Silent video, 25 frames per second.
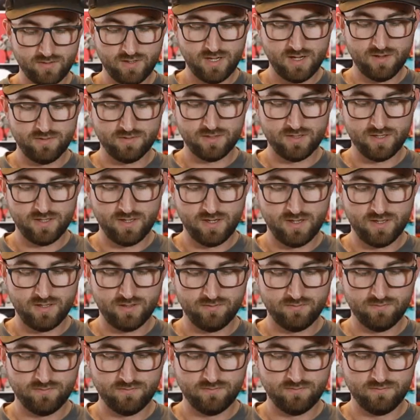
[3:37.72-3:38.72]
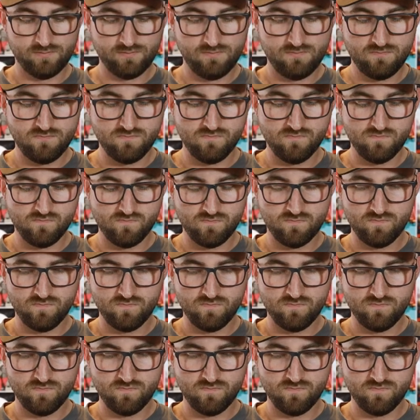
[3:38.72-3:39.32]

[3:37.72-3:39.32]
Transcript: No, it's not. Hmm.